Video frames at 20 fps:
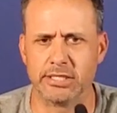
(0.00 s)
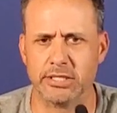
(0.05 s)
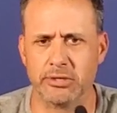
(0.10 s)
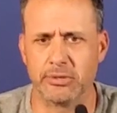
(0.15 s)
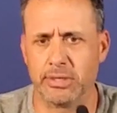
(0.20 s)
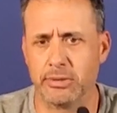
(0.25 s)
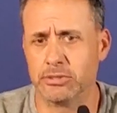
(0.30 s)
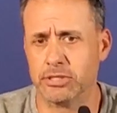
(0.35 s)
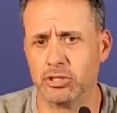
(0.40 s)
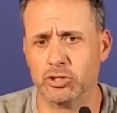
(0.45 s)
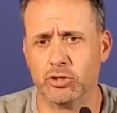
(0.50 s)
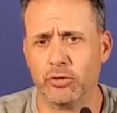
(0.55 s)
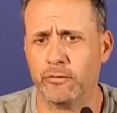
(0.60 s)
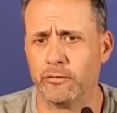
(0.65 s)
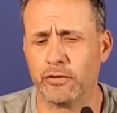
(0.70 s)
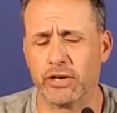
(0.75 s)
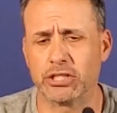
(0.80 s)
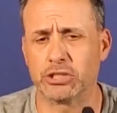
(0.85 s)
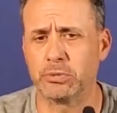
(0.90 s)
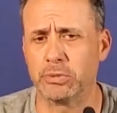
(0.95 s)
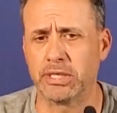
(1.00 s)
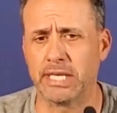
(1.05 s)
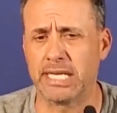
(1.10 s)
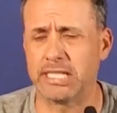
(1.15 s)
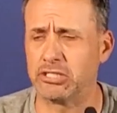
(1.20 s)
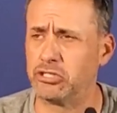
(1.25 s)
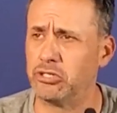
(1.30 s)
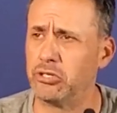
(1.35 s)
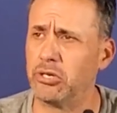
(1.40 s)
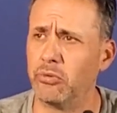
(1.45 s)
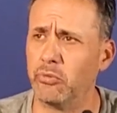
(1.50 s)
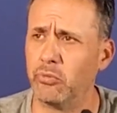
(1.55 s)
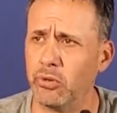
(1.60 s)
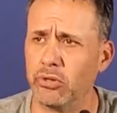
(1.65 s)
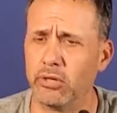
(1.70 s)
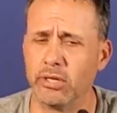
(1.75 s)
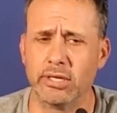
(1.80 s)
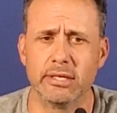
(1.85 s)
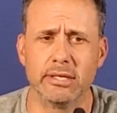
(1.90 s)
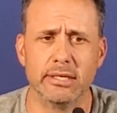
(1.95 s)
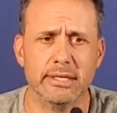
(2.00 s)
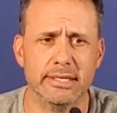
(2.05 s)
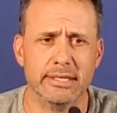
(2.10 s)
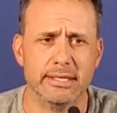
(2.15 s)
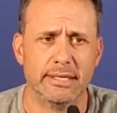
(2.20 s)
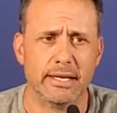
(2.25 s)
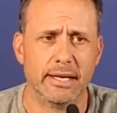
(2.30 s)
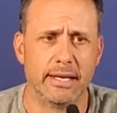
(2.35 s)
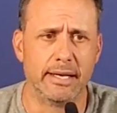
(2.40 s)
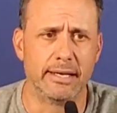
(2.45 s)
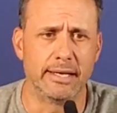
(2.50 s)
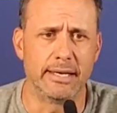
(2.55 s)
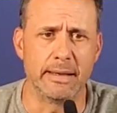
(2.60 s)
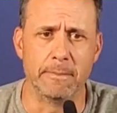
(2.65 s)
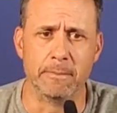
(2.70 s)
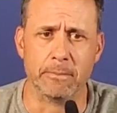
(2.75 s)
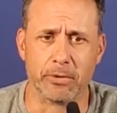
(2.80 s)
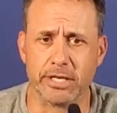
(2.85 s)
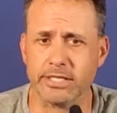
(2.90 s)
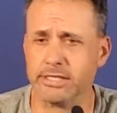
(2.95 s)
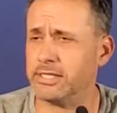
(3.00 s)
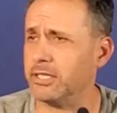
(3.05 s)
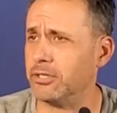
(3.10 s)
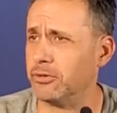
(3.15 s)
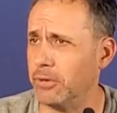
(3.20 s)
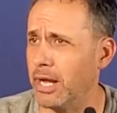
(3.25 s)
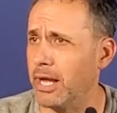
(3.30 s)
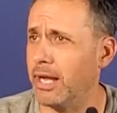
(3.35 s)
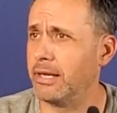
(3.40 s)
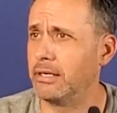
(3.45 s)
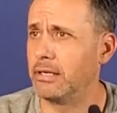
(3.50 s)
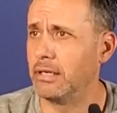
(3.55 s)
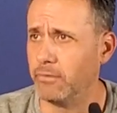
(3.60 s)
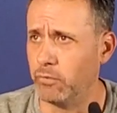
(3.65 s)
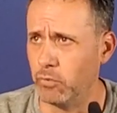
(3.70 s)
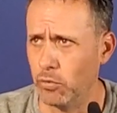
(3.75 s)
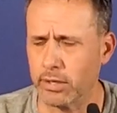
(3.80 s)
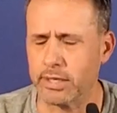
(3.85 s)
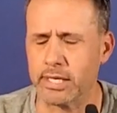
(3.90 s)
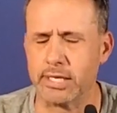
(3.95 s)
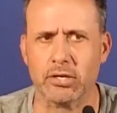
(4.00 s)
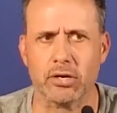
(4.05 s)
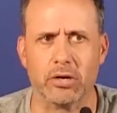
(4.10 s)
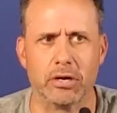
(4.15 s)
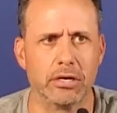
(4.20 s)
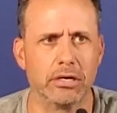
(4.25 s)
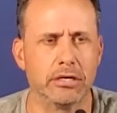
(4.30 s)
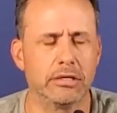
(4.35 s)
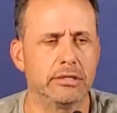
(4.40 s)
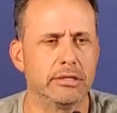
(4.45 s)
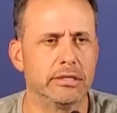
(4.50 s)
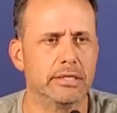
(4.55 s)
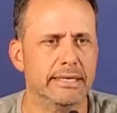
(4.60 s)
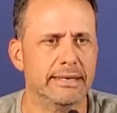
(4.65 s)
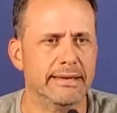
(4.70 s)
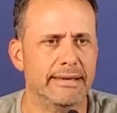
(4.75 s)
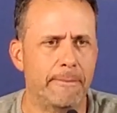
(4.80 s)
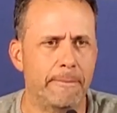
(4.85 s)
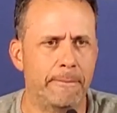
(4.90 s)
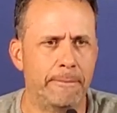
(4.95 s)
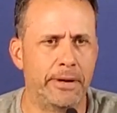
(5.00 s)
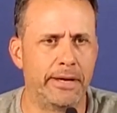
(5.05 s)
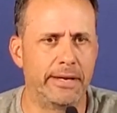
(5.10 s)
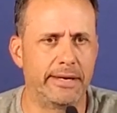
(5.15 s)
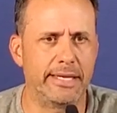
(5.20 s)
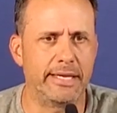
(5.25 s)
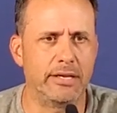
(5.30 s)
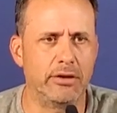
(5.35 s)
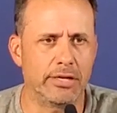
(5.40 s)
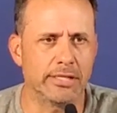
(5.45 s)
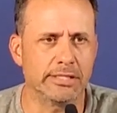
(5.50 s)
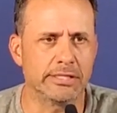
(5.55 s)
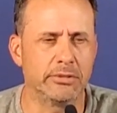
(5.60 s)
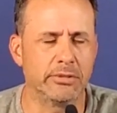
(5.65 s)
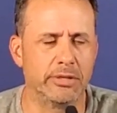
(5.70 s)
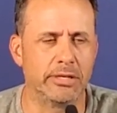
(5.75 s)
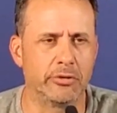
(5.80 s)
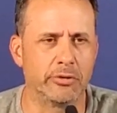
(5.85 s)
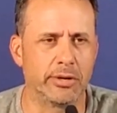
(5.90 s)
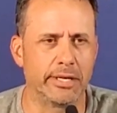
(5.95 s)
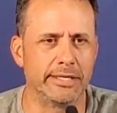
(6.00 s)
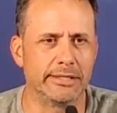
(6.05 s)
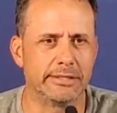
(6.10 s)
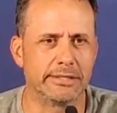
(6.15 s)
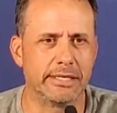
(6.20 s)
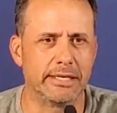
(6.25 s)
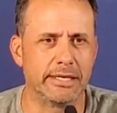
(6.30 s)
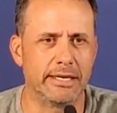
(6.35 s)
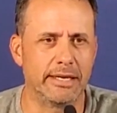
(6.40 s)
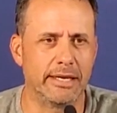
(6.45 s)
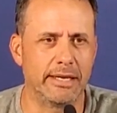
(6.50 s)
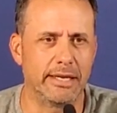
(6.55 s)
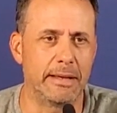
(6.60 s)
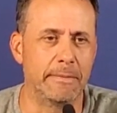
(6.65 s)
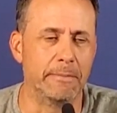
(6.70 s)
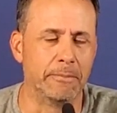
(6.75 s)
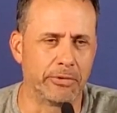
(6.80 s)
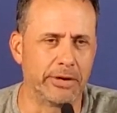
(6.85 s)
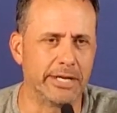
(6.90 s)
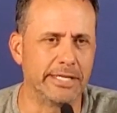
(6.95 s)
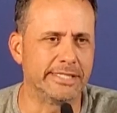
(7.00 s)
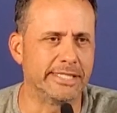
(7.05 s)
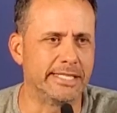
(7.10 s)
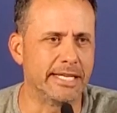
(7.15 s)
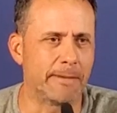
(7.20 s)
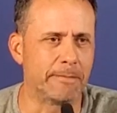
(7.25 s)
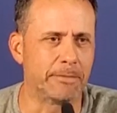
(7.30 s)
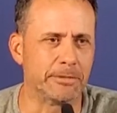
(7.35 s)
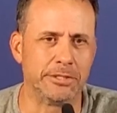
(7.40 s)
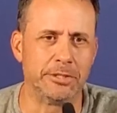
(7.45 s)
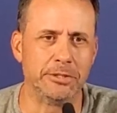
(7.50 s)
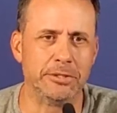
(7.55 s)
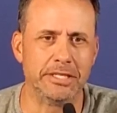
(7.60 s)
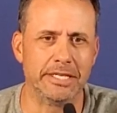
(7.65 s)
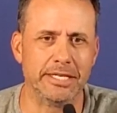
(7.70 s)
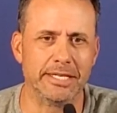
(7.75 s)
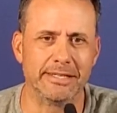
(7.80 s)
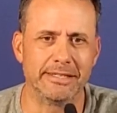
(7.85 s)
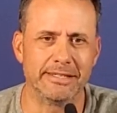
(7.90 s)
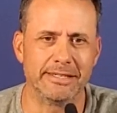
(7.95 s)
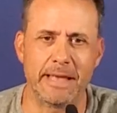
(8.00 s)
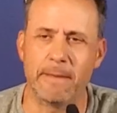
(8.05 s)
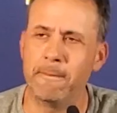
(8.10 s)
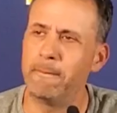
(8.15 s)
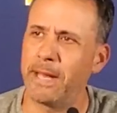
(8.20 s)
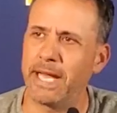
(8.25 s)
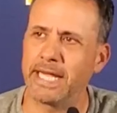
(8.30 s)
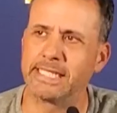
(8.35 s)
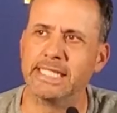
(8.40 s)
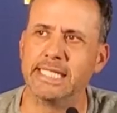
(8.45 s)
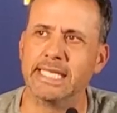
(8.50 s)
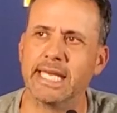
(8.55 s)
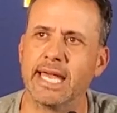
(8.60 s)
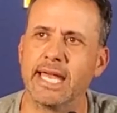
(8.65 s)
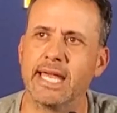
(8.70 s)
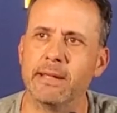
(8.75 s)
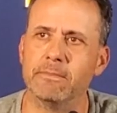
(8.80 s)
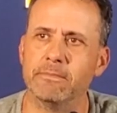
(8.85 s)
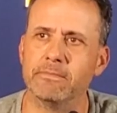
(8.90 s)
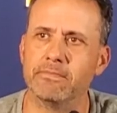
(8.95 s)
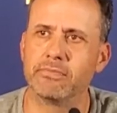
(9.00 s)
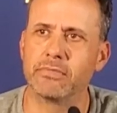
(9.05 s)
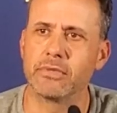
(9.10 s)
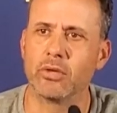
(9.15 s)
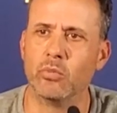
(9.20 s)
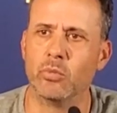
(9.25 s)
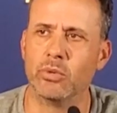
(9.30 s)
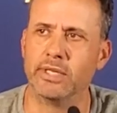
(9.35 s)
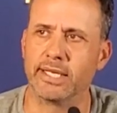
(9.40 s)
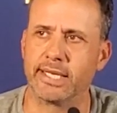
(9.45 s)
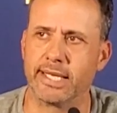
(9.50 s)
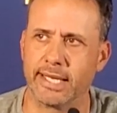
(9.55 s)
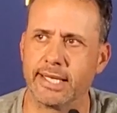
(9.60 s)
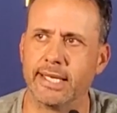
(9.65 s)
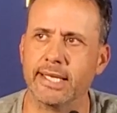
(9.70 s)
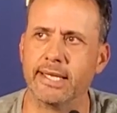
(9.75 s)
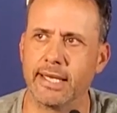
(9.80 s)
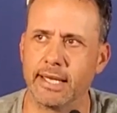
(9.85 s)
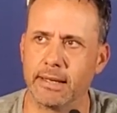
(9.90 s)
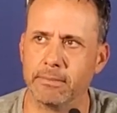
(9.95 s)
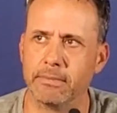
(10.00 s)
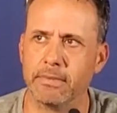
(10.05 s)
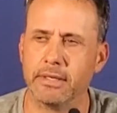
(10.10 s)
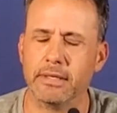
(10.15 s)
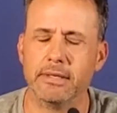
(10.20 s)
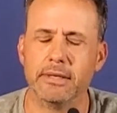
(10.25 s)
You know, he was a true freshman last year and really embrace the grind of working hard, but he also embraced the opportunity to impact the game with the kicking game.